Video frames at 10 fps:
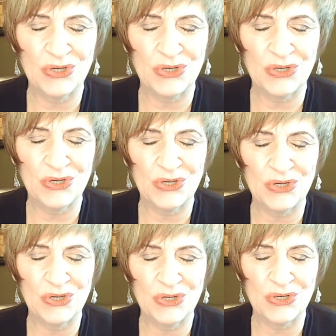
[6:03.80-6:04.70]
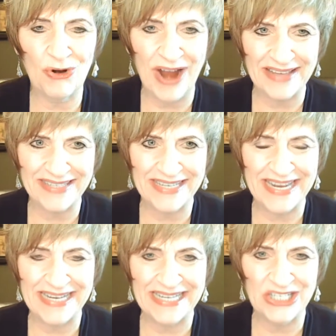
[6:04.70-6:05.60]
you are
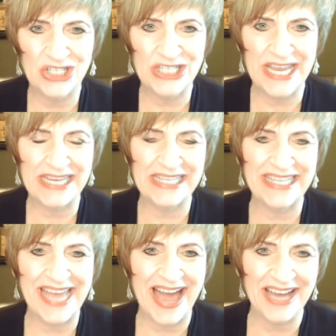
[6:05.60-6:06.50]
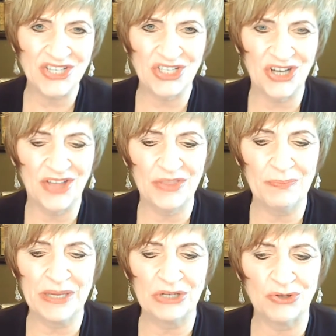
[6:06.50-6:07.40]
procrastinating taking the action on
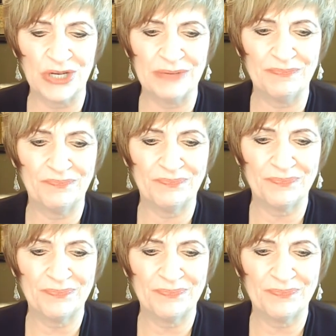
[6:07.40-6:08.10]
the big dream.